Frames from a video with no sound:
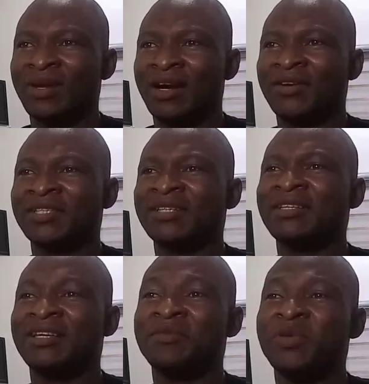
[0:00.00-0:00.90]
Acoustic
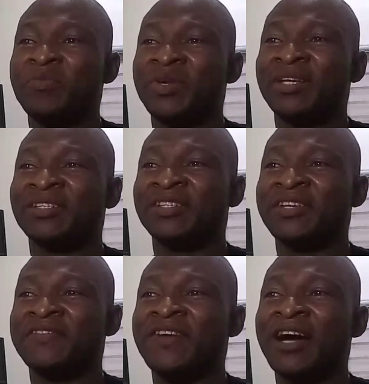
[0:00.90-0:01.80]
impedance is
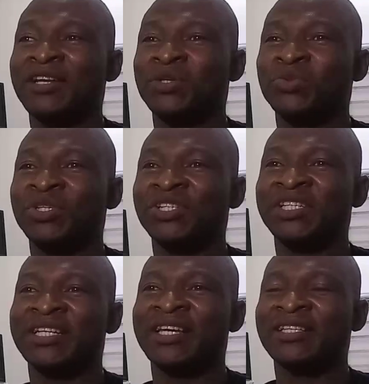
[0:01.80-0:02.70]
a value which
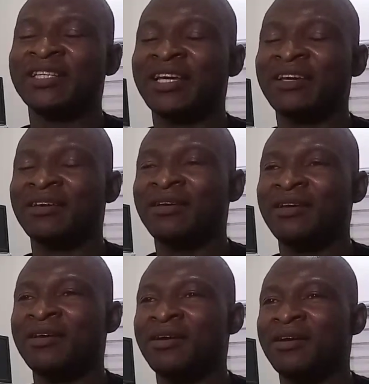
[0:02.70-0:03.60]
indicates a
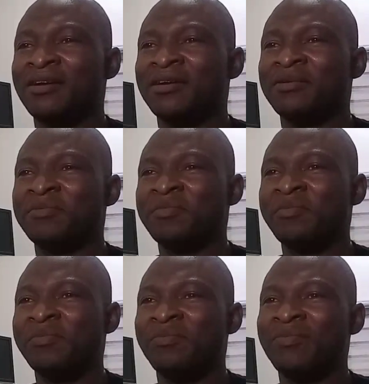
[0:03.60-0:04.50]

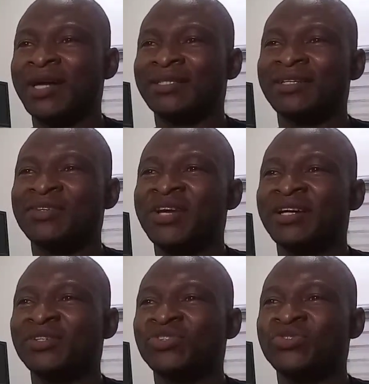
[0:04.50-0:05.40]

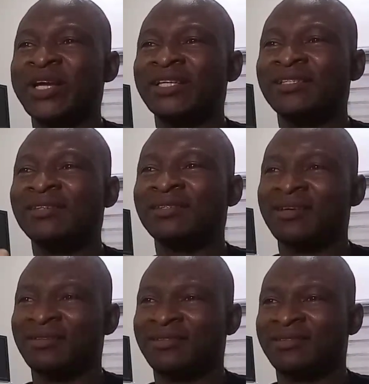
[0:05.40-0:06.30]
material's
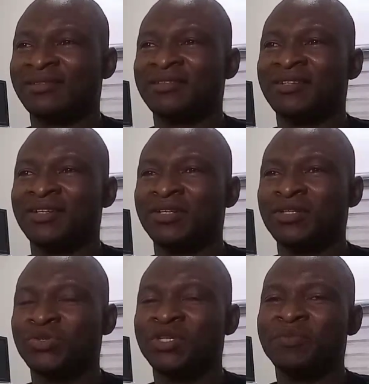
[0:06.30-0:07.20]
resistance
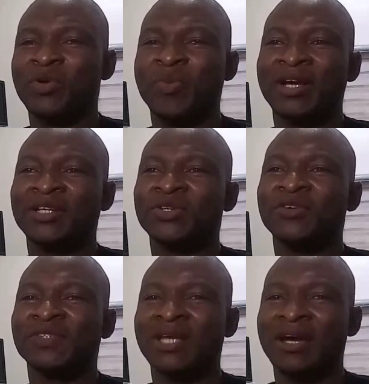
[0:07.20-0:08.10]
to the propagation
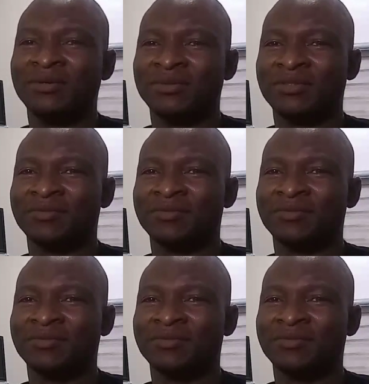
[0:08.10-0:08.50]
of sound.